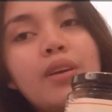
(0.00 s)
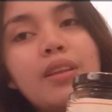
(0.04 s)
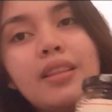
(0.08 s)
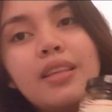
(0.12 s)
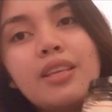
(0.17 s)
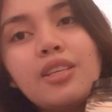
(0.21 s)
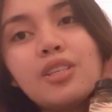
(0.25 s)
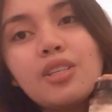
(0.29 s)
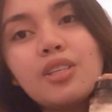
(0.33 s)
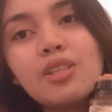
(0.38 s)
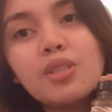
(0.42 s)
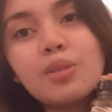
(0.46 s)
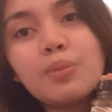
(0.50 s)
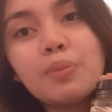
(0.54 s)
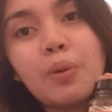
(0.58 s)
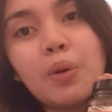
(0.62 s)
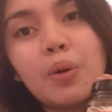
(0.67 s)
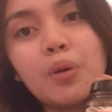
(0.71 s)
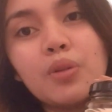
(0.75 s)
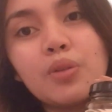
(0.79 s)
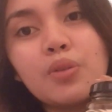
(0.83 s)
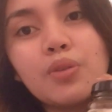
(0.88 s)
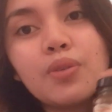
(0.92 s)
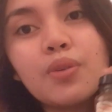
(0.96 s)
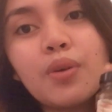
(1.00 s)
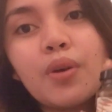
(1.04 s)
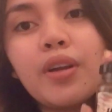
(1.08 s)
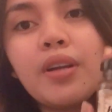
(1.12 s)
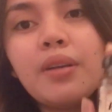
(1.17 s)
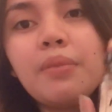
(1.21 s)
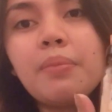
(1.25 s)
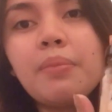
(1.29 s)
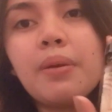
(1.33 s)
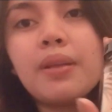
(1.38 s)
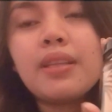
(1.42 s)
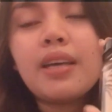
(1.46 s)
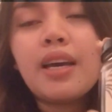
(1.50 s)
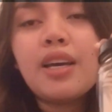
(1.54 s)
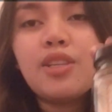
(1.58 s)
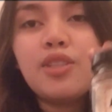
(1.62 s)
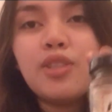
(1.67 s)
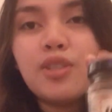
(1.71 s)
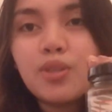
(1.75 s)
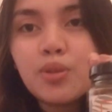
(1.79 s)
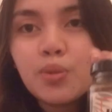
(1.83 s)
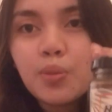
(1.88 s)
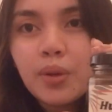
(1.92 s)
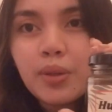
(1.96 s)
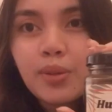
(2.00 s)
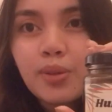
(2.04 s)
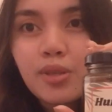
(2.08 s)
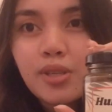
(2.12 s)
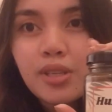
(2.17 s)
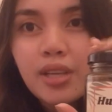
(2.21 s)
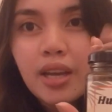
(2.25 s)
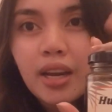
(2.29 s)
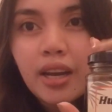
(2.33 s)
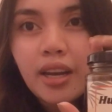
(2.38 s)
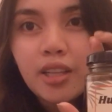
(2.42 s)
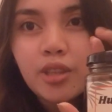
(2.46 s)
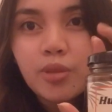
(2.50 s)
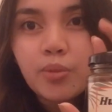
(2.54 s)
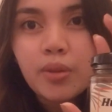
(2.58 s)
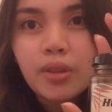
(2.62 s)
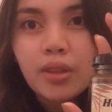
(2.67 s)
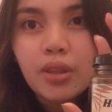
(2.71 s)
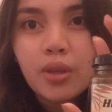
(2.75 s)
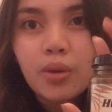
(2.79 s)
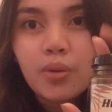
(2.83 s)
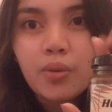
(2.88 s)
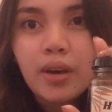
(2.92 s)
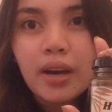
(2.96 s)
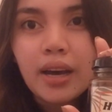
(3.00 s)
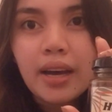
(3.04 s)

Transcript: So, hindi siya sponsored, but I just want to share it with you